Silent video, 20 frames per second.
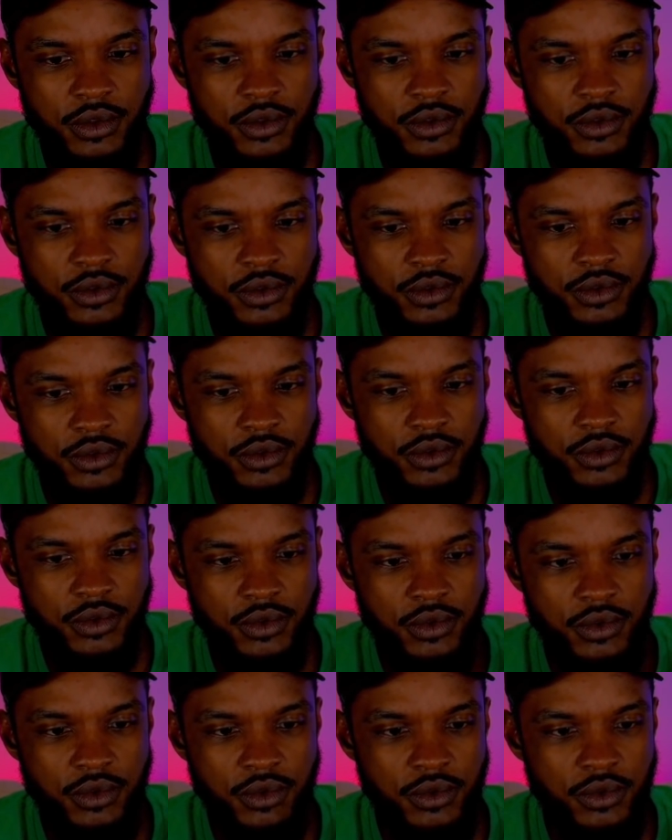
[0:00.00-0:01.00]

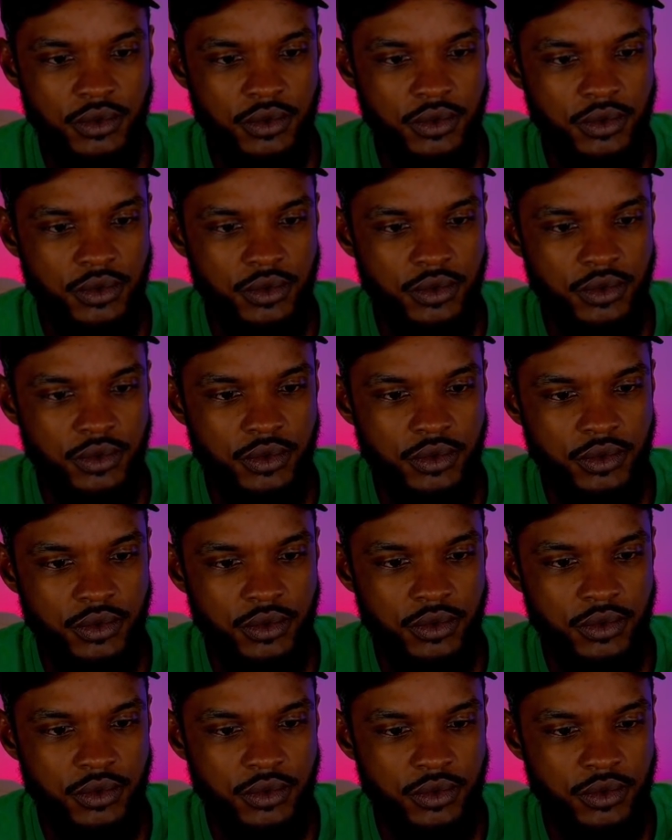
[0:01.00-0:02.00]

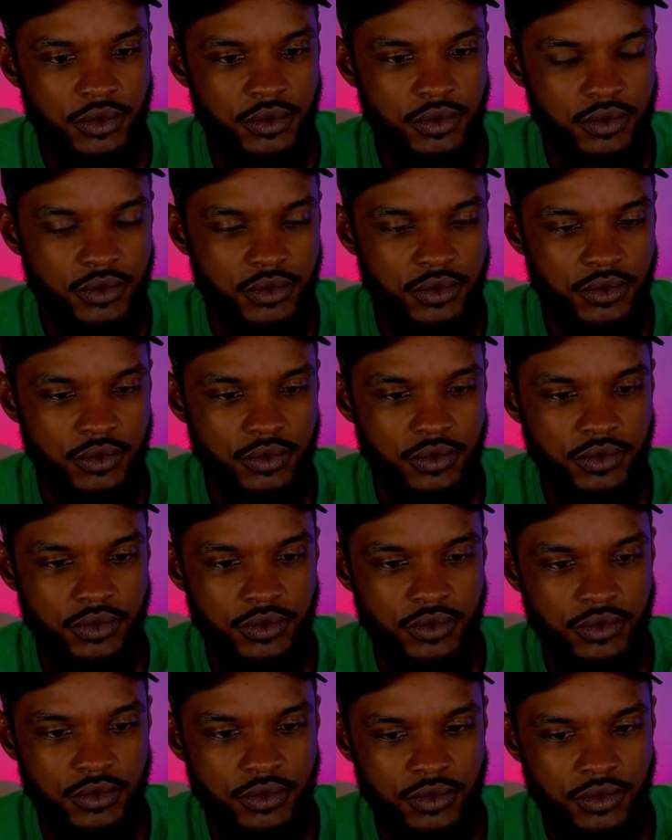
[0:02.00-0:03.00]

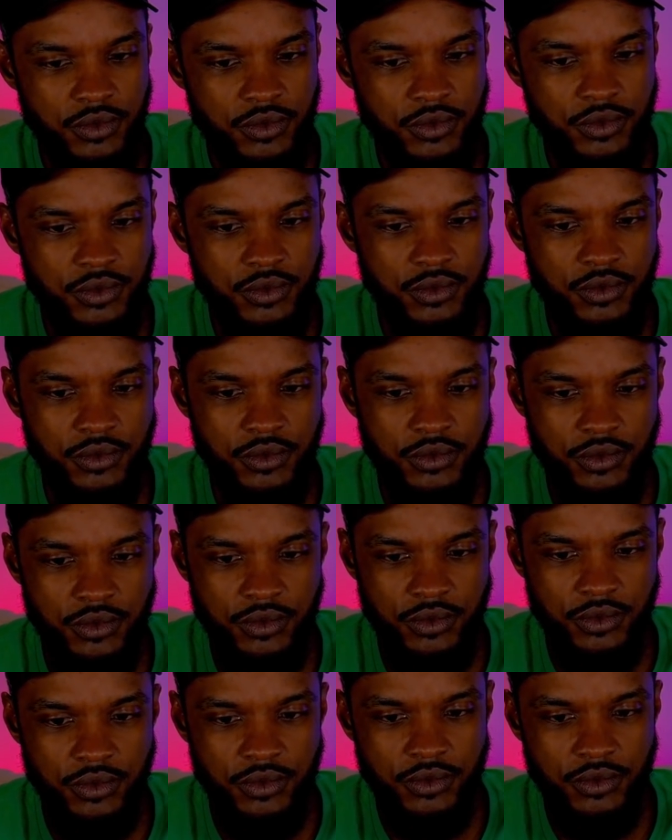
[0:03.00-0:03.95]
No words are spoken by the person on screen.